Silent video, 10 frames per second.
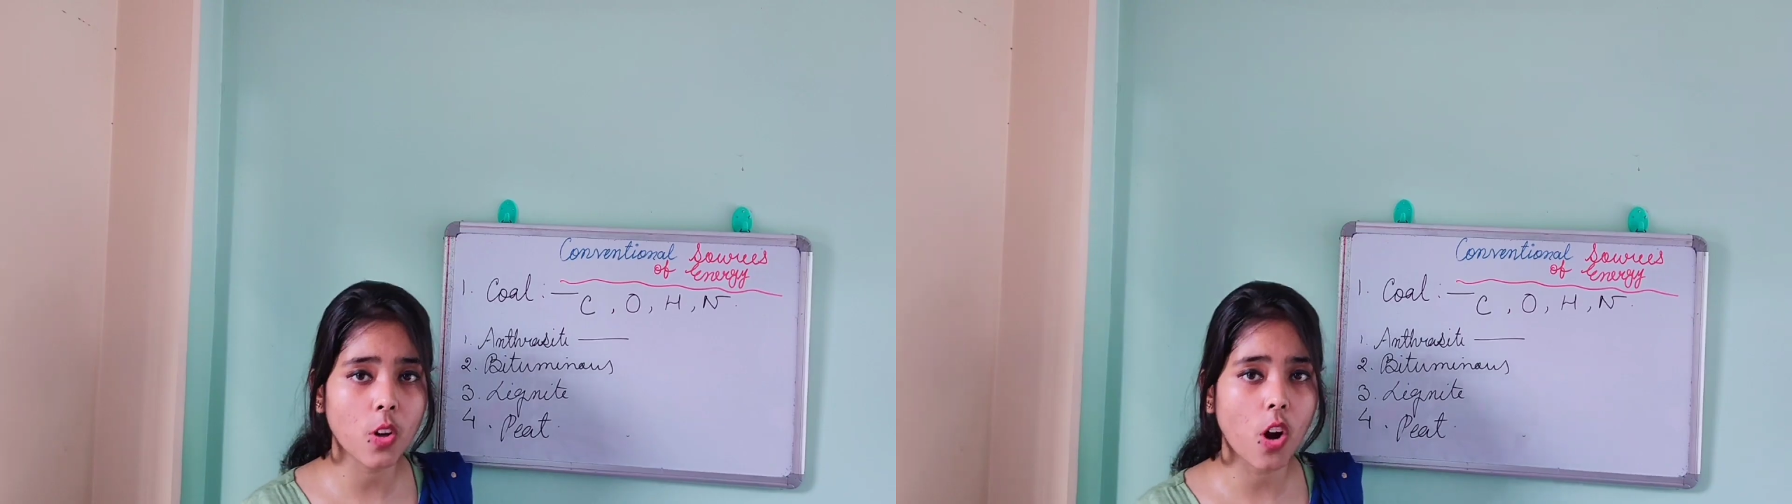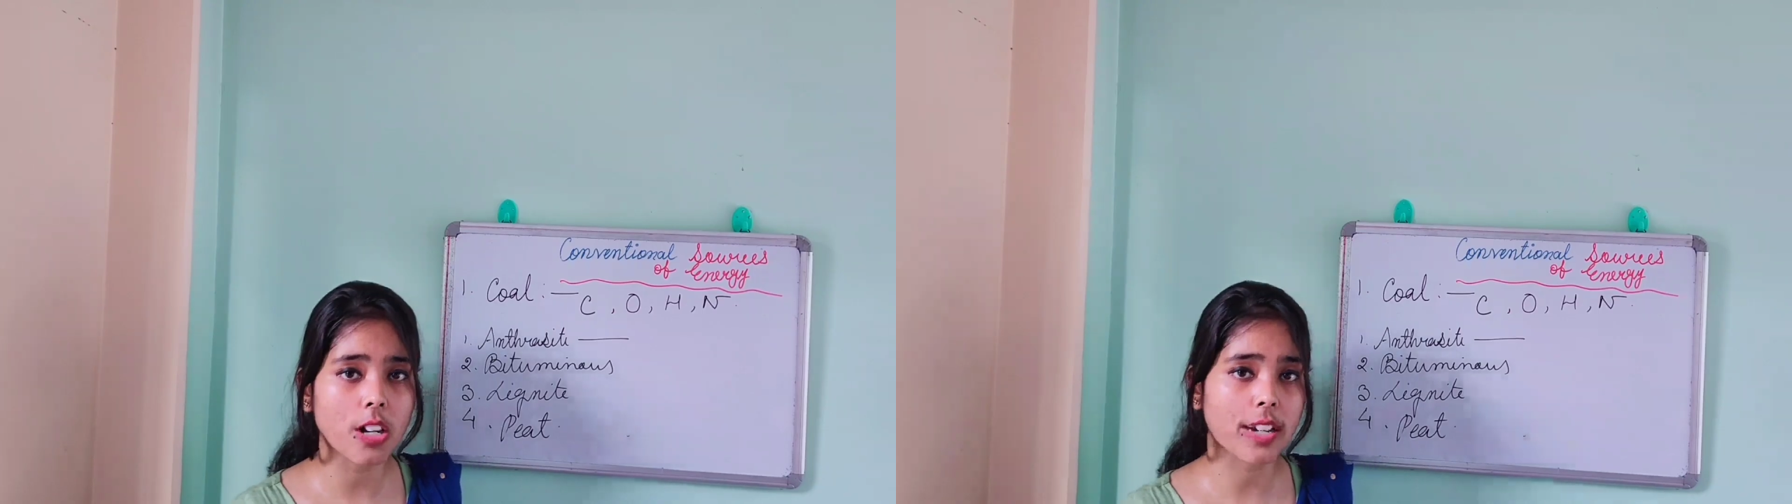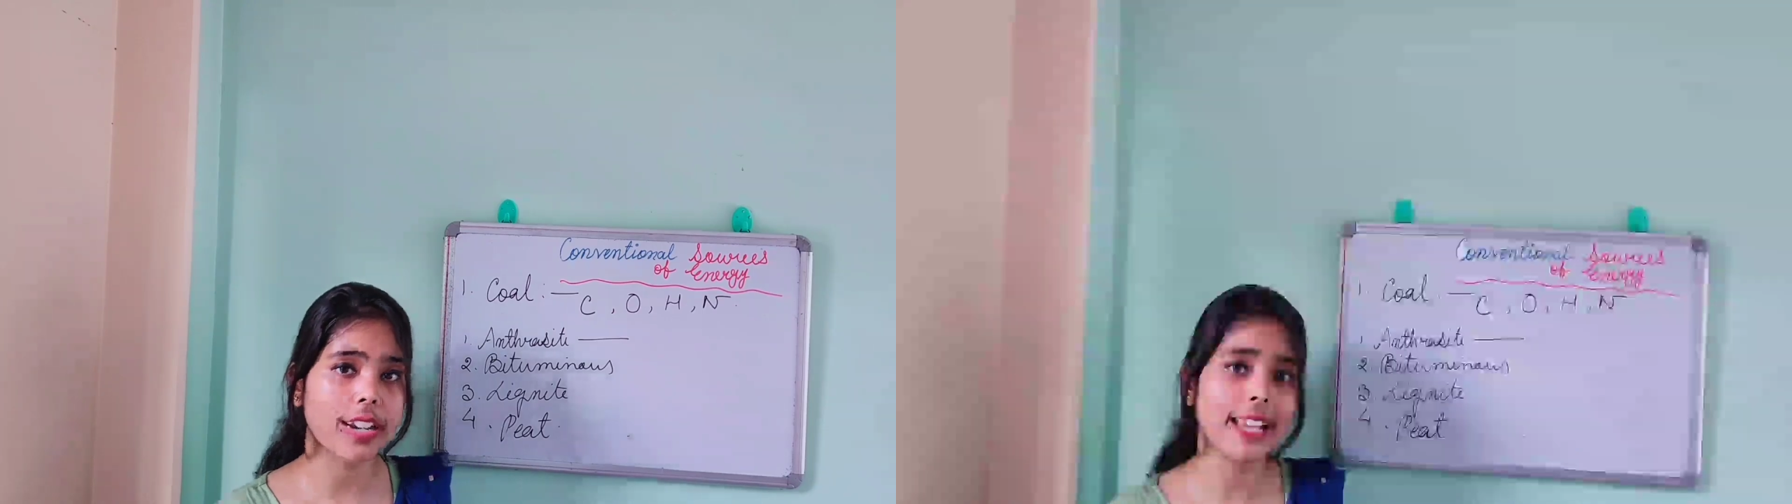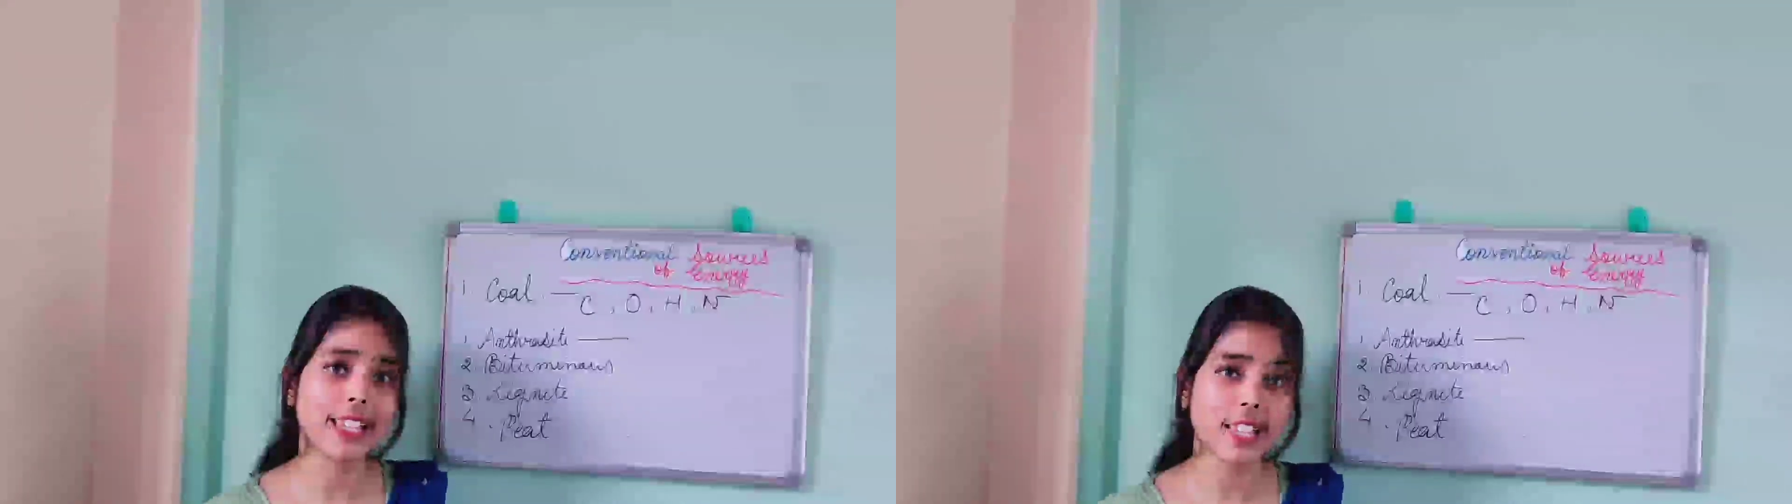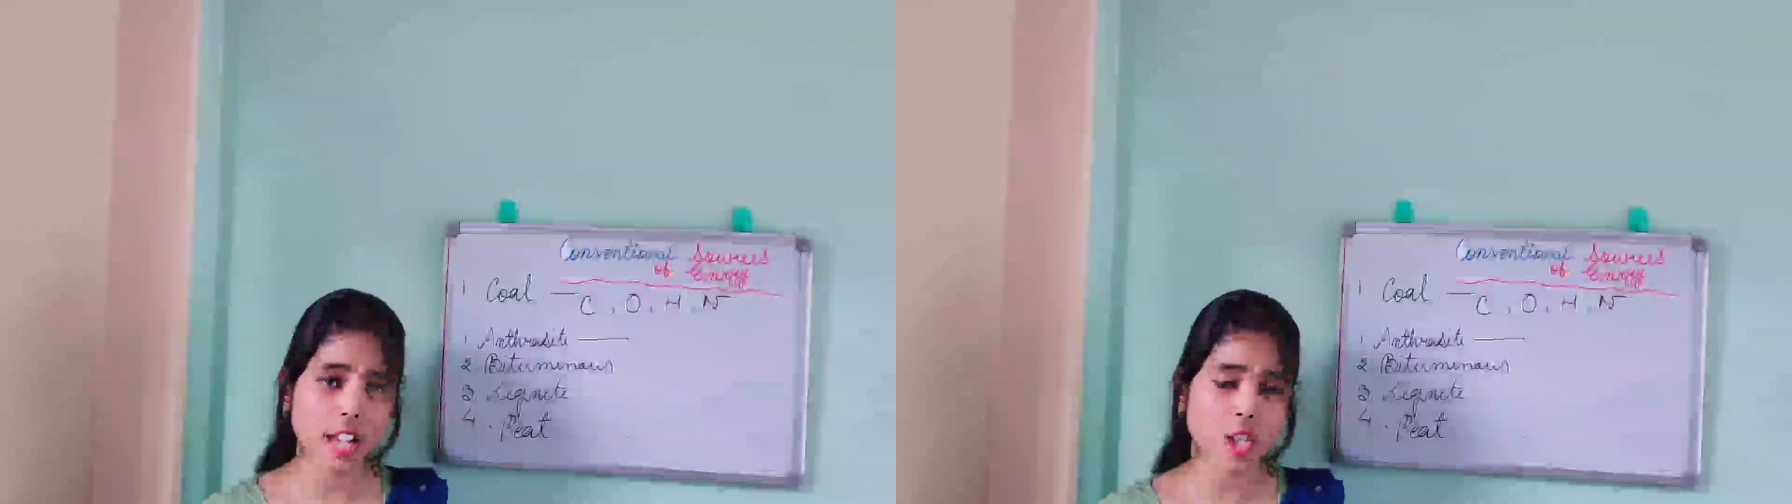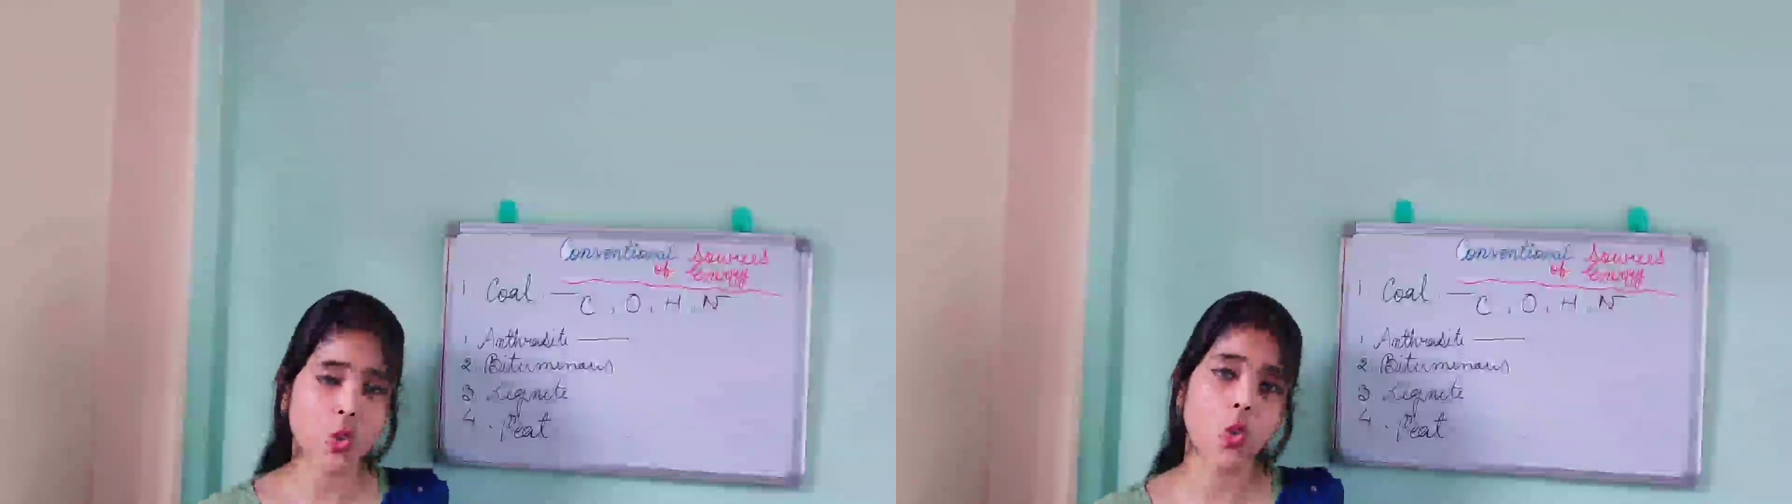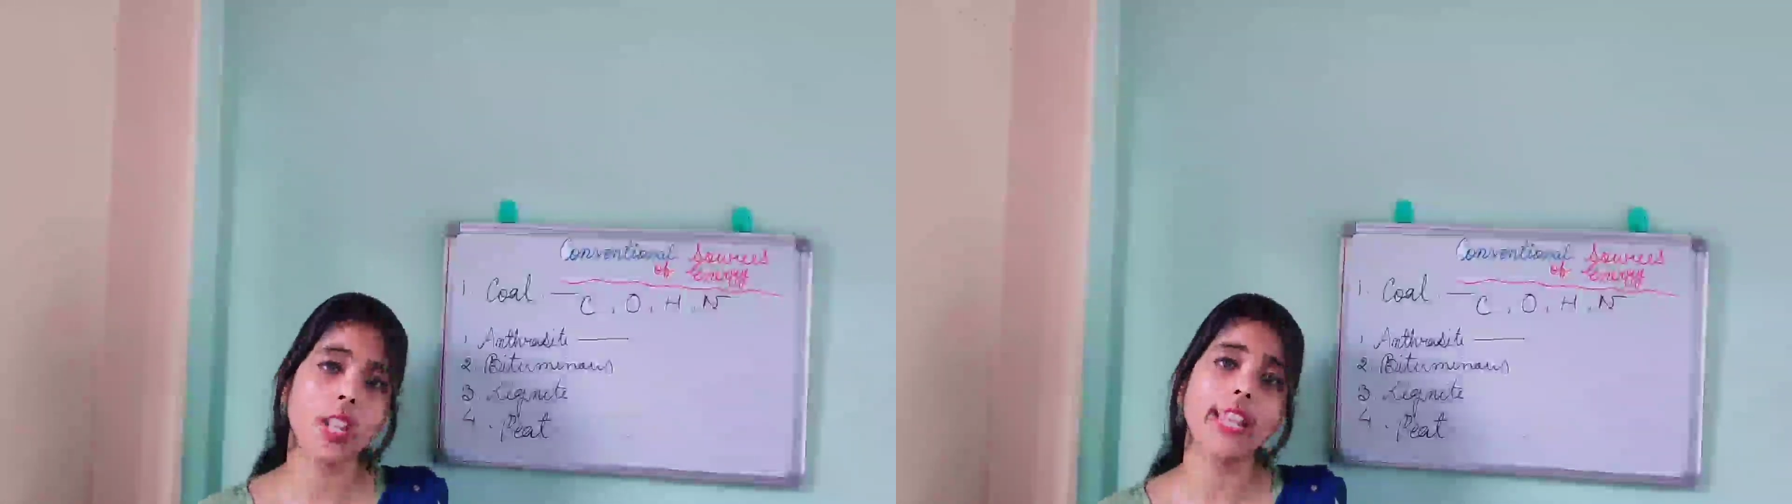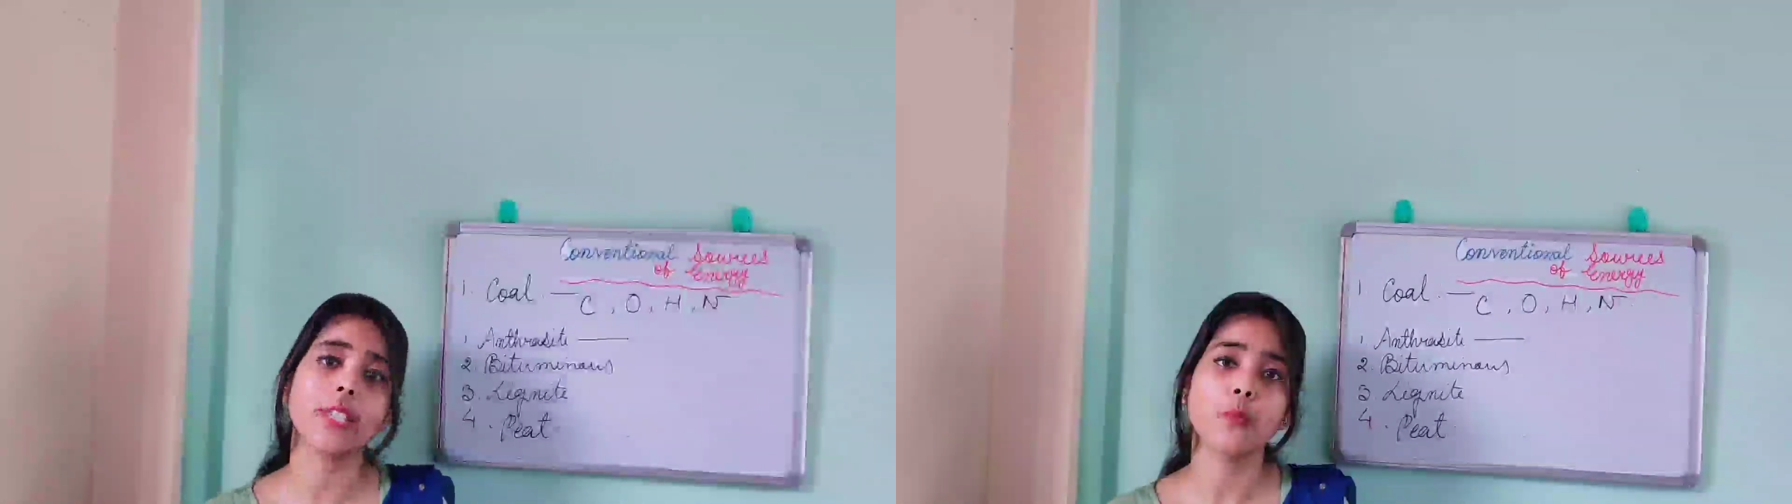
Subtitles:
content in such coal is